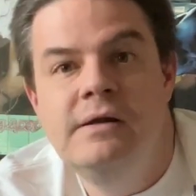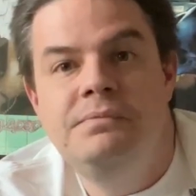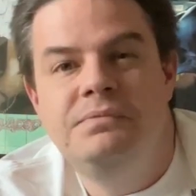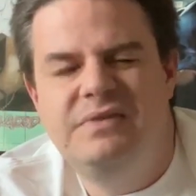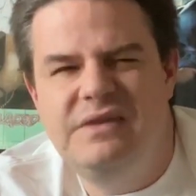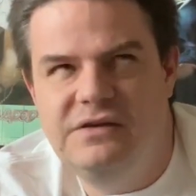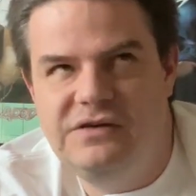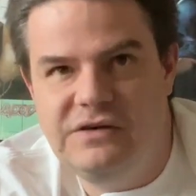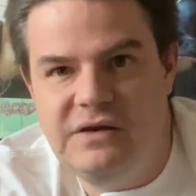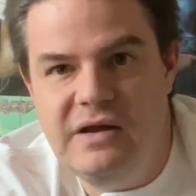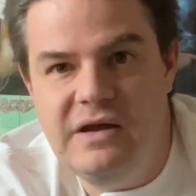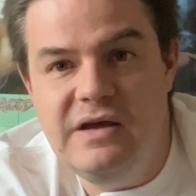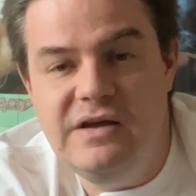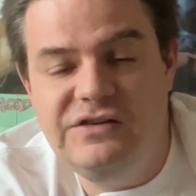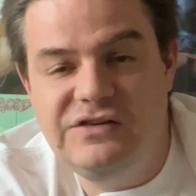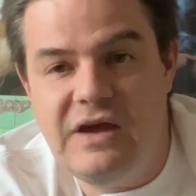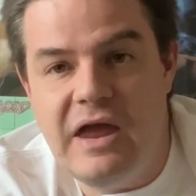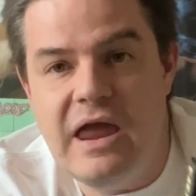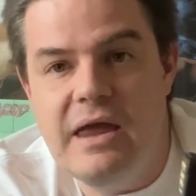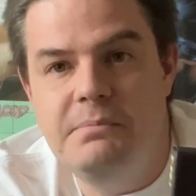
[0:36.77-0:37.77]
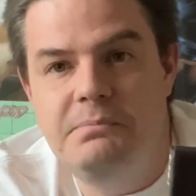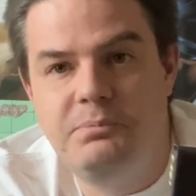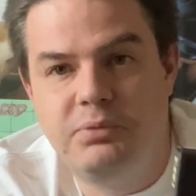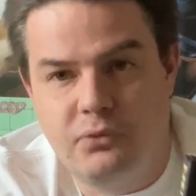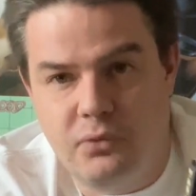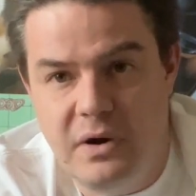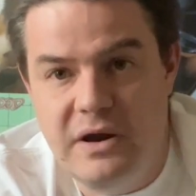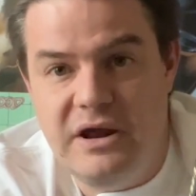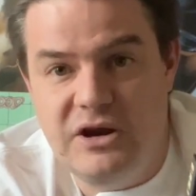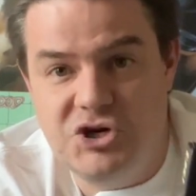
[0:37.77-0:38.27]
This is a
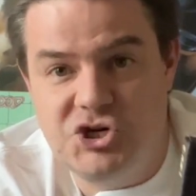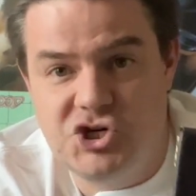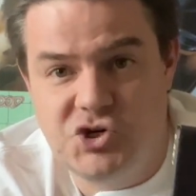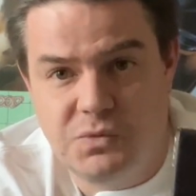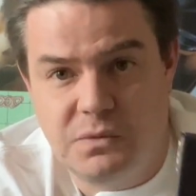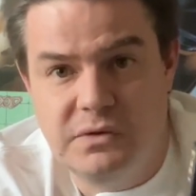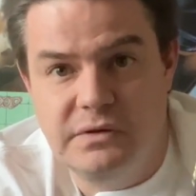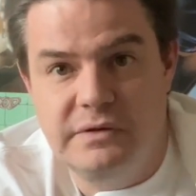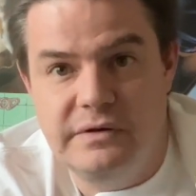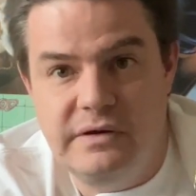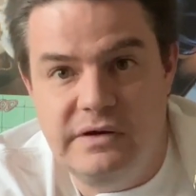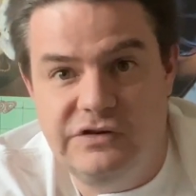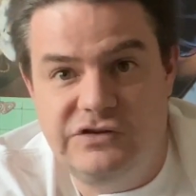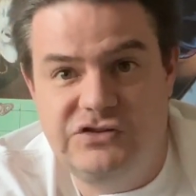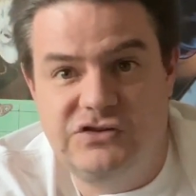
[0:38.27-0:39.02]
British release,